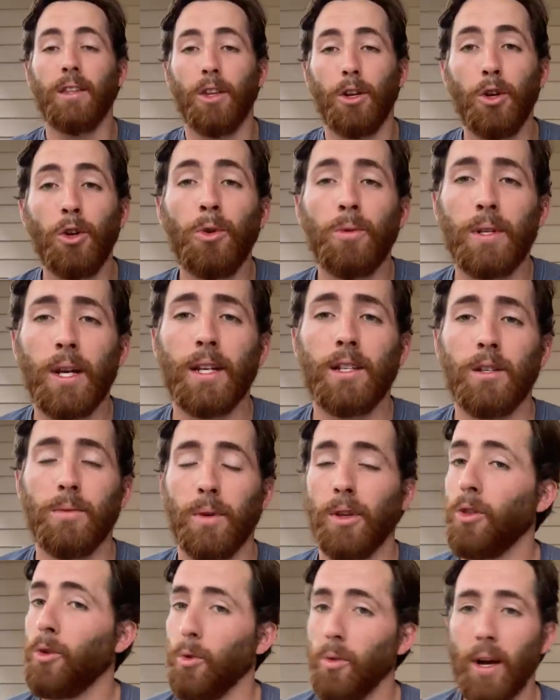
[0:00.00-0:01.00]
in the New
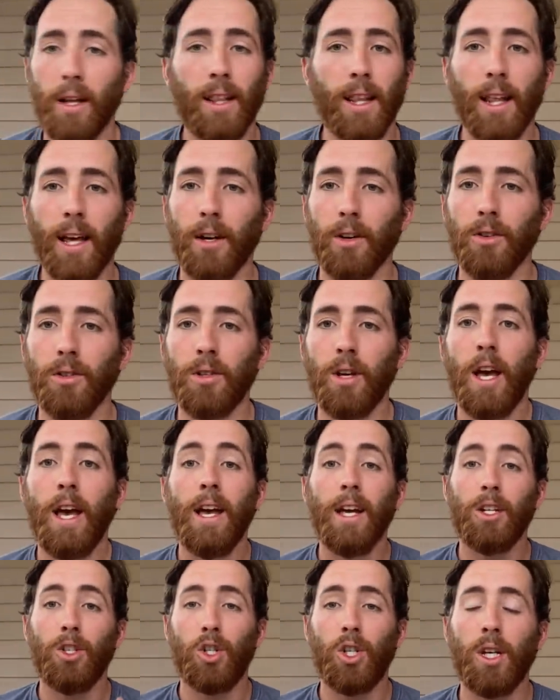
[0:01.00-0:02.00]
Testament, the red letters.
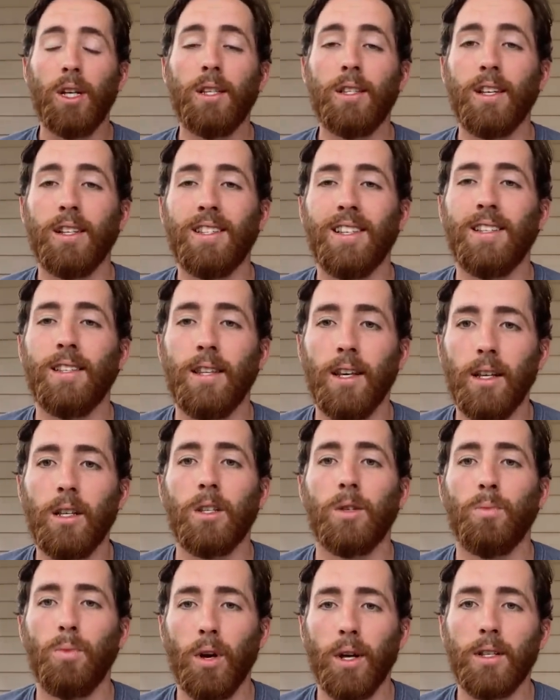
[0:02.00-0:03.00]
Jesus is the
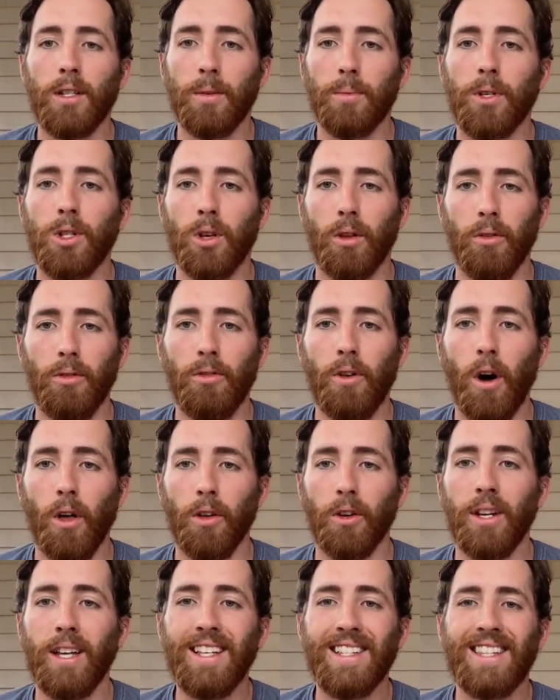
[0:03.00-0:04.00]
express image of the Father.
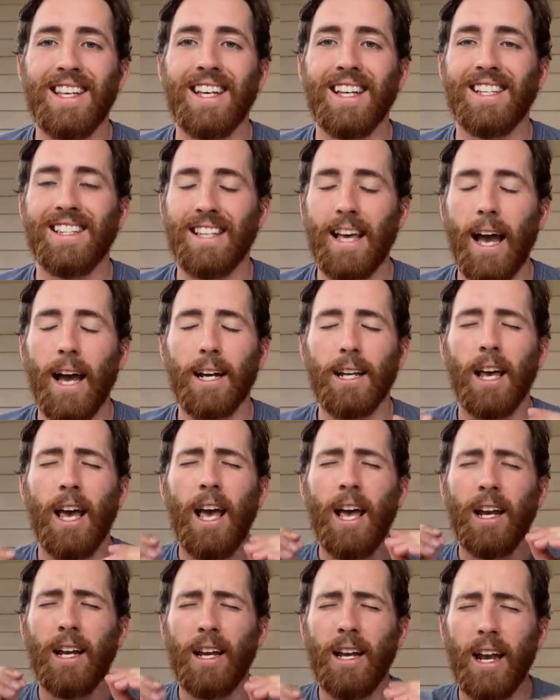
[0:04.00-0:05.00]
He's the exact
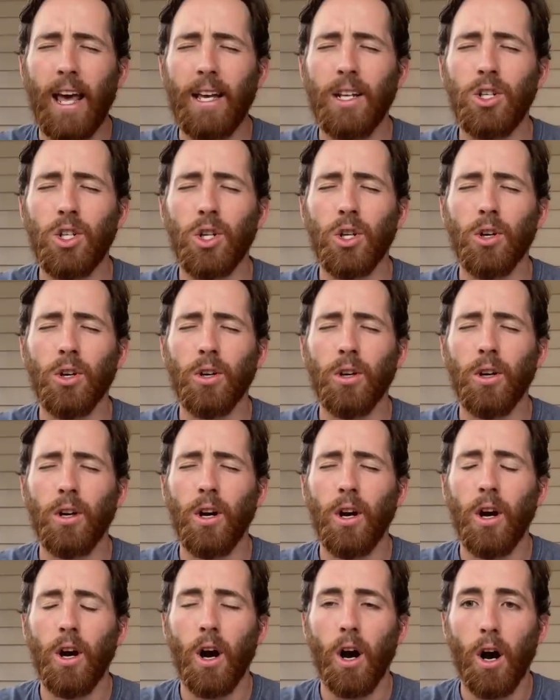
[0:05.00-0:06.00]
nature
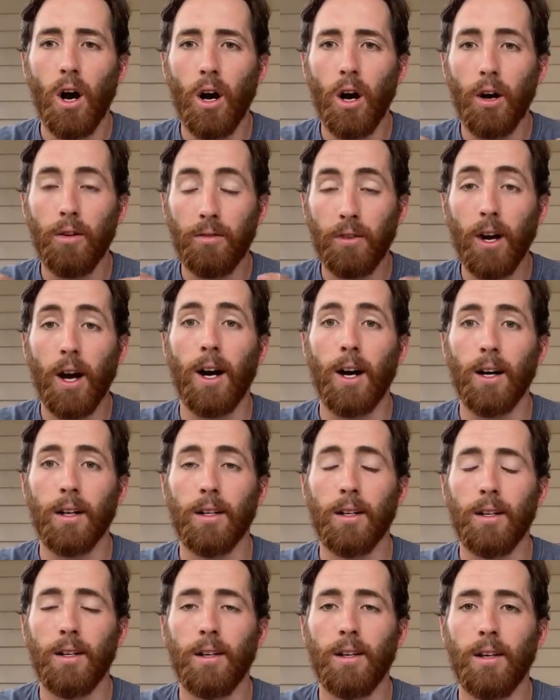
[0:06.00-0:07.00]
of God.
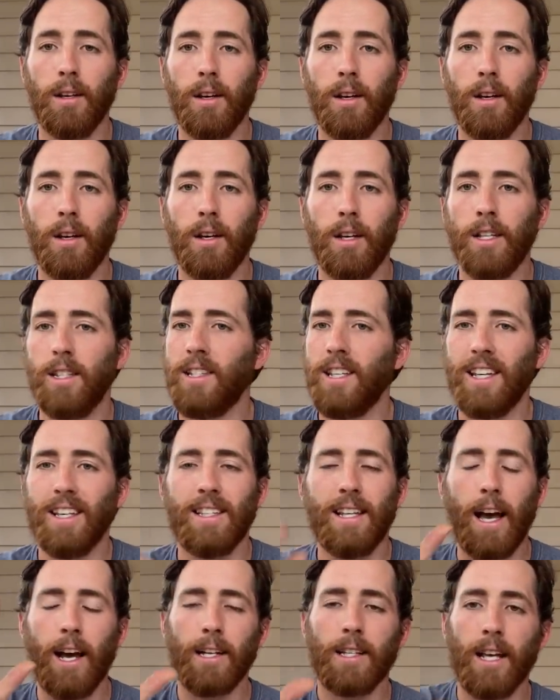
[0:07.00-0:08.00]
He's the
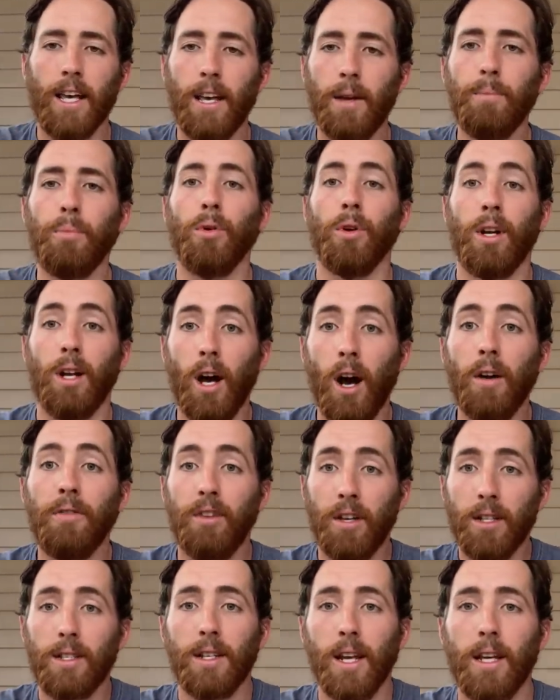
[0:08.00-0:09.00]
exact imprint of
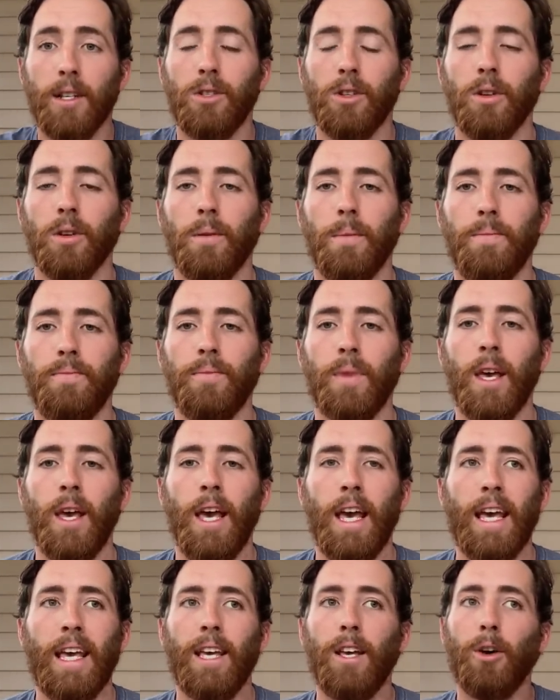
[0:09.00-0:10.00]
his nature.
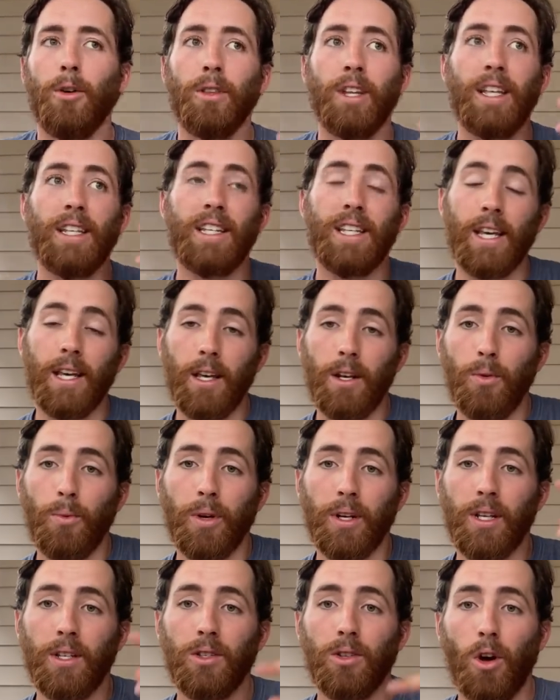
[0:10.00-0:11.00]
He only did
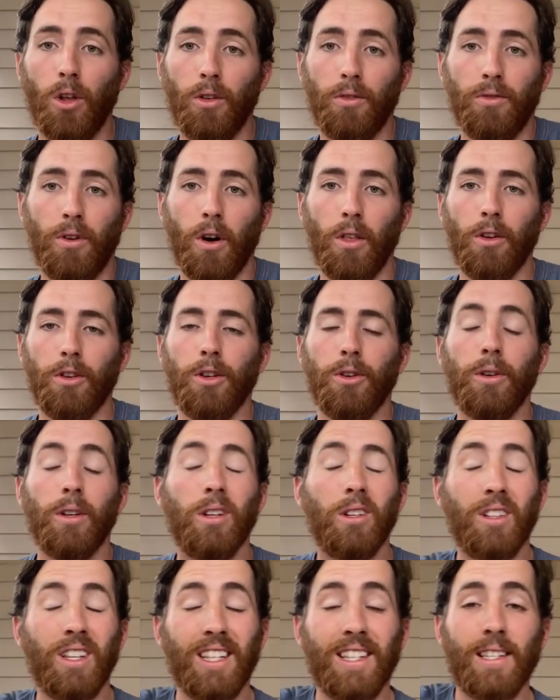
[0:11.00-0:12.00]
what he saw the Father do. He
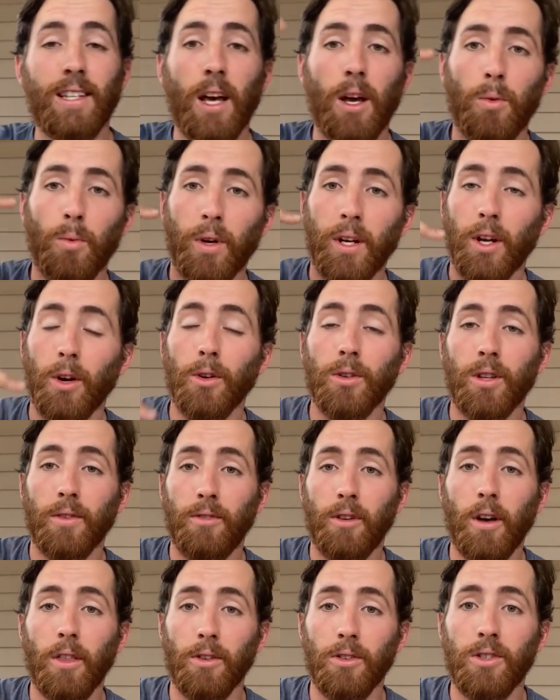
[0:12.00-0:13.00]
only said what he heard the
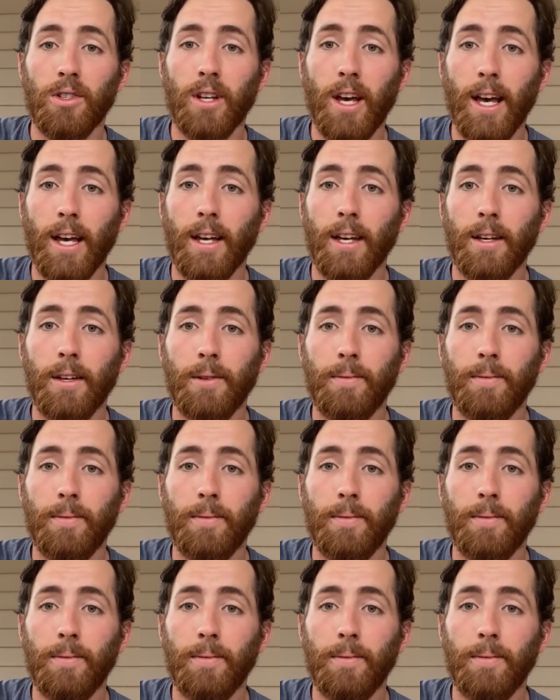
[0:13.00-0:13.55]
Father say,